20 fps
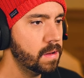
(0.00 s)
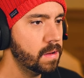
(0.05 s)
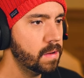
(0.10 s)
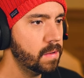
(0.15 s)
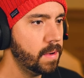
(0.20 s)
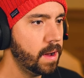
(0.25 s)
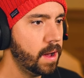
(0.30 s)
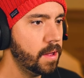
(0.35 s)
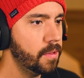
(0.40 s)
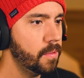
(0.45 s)

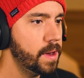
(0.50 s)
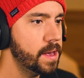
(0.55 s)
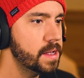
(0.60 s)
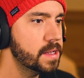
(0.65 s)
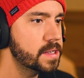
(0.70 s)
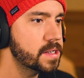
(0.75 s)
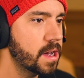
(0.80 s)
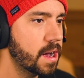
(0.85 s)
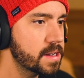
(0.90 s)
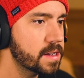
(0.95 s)
Wow, the way he
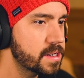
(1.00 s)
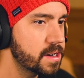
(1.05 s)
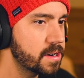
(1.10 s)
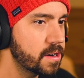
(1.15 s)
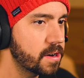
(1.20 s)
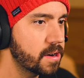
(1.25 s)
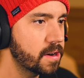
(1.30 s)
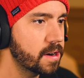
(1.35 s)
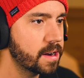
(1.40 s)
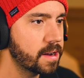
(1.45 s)
talks to
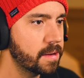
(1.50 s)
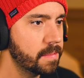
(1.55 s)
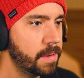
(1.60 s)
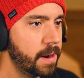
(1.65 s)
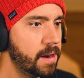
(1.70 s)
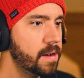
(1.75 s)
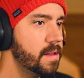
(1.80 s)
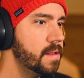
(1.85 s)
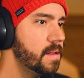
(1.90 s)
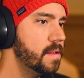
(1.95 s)
her
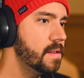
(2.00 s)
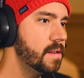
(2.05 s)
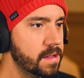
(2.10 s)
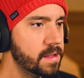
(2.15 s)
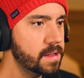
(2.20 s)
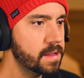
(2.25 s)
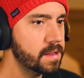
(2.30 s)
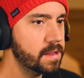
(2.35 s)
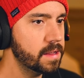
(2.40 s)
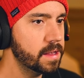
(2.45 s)
compared to
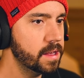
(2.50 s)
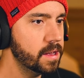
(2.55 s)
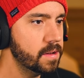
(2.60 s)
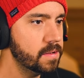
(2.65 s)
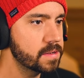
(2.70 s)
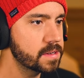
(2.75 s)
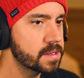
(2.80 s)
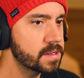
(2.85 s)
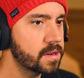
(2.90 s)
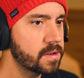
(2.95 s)
Leo
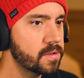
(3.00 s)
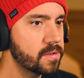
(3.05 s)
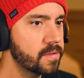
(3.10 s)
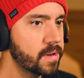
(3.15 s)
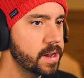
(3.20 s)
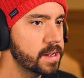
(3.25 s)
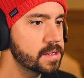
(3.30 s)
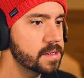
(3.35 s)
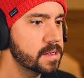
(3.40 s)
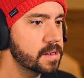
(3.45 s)
is
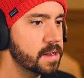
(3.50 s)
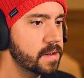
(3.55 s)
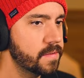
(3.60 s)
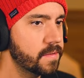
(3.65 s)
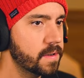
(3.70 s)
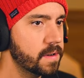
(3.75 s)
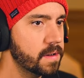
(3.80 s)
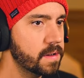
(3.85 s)
crazy different.